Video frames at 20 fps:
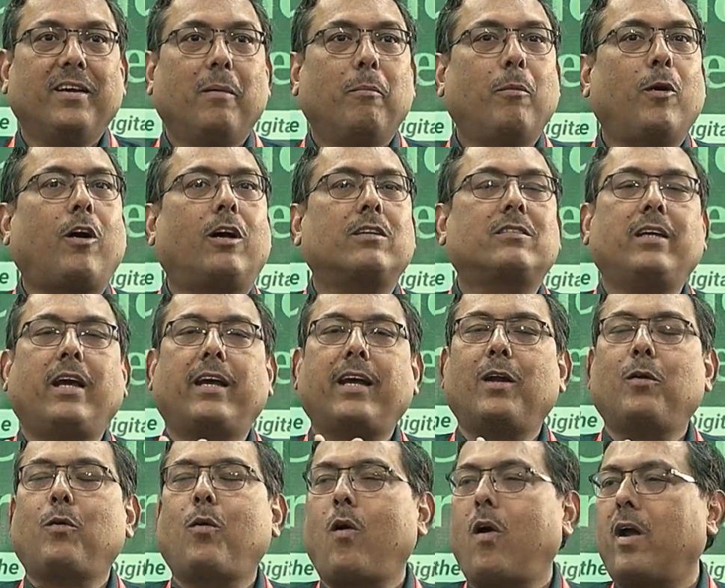Because they
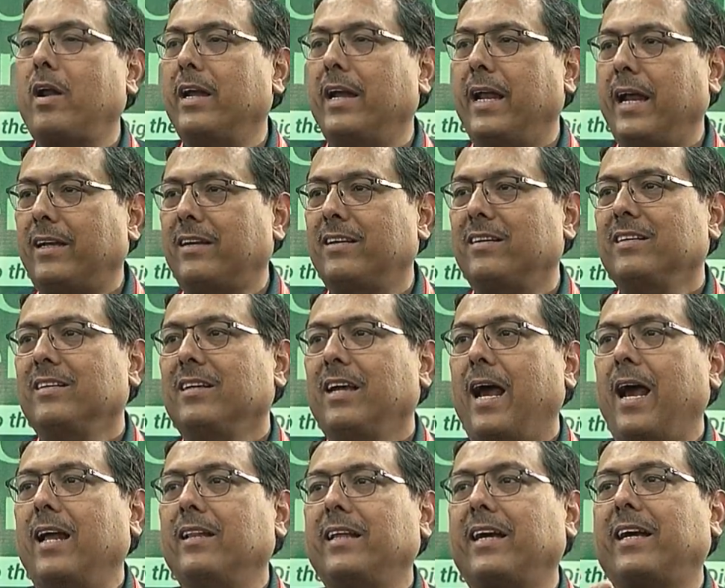can go on net
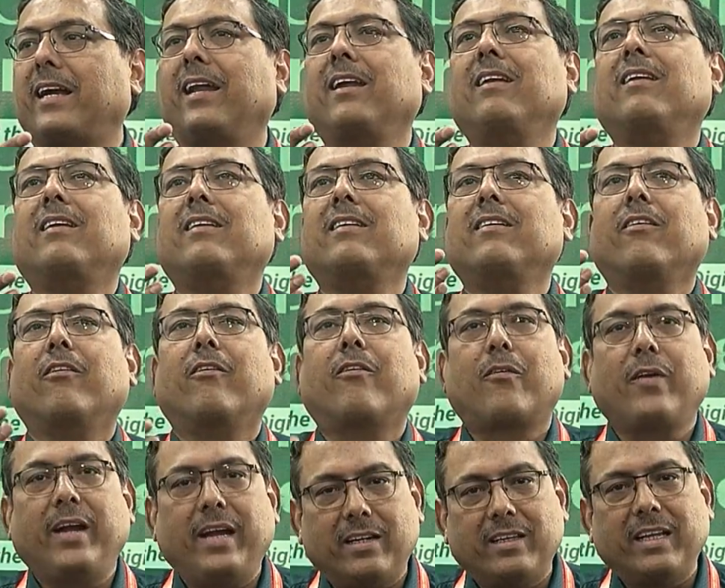and they can
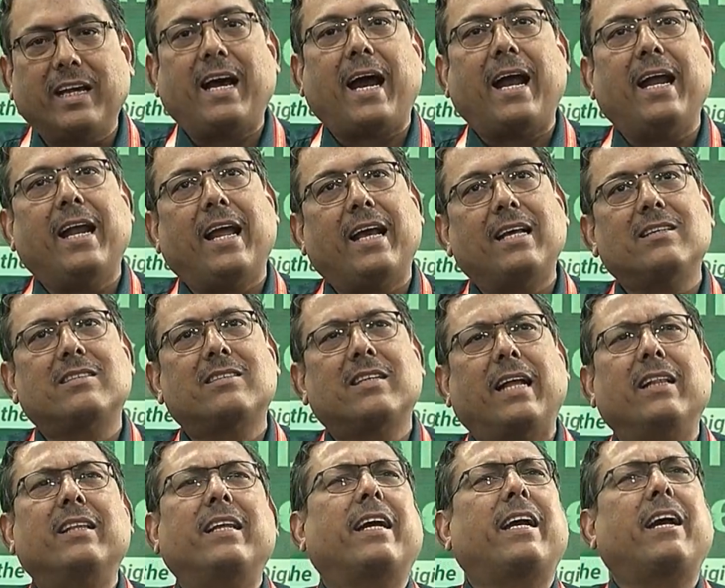read the guidelines
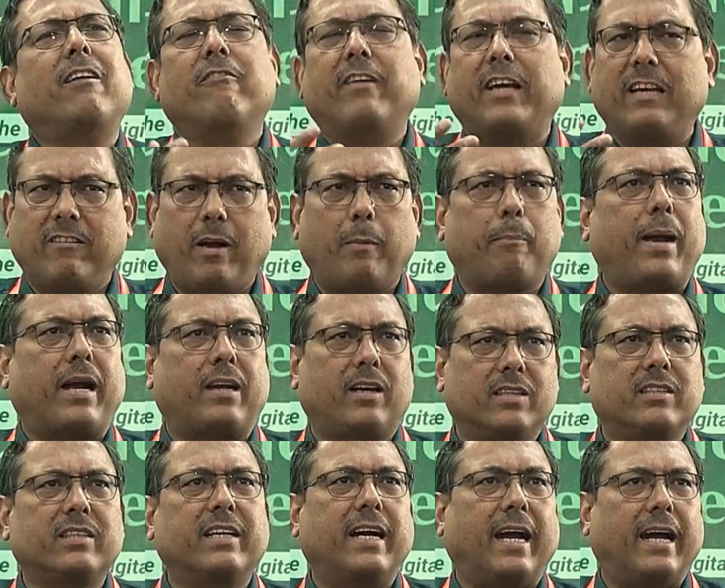and they can very well
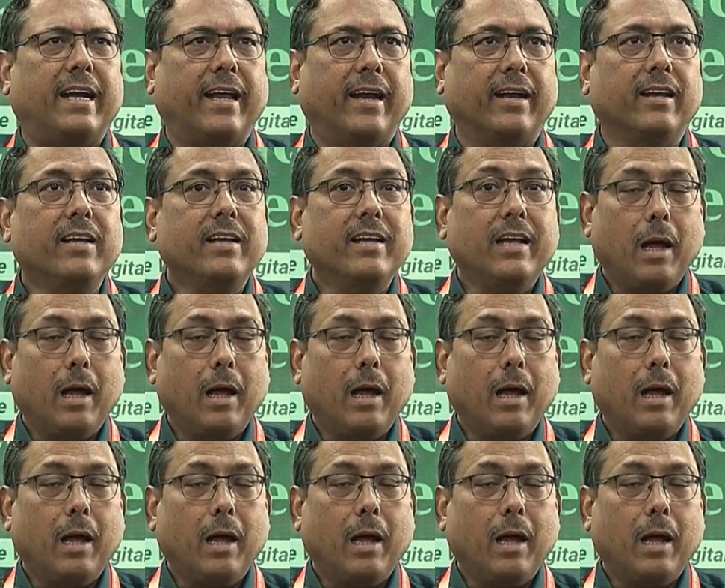practice the guideline.